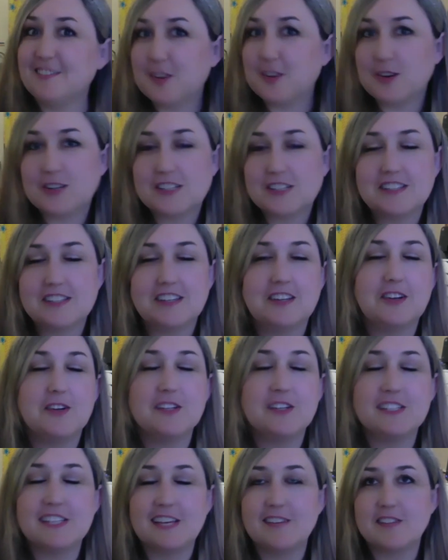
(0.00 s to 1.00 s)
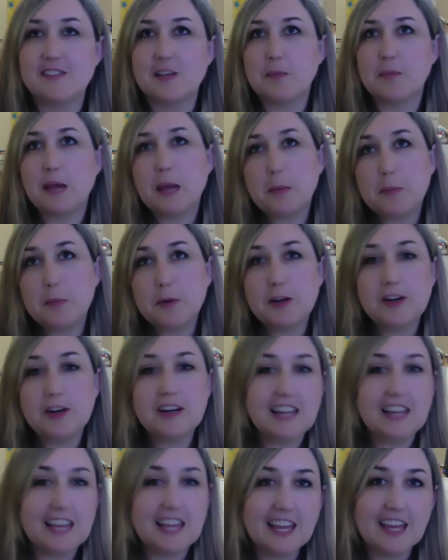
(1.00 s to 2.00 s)
Of course, it saves on paper
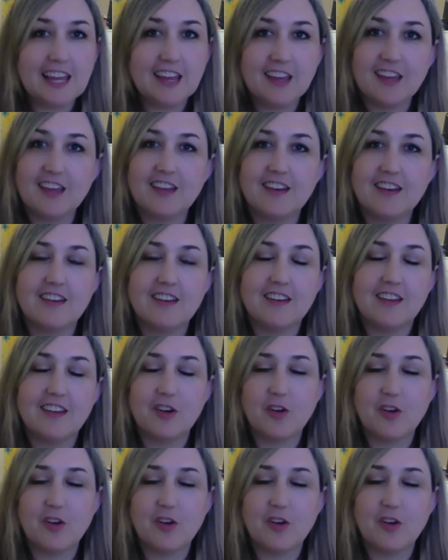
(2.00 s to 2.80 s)
and ink and,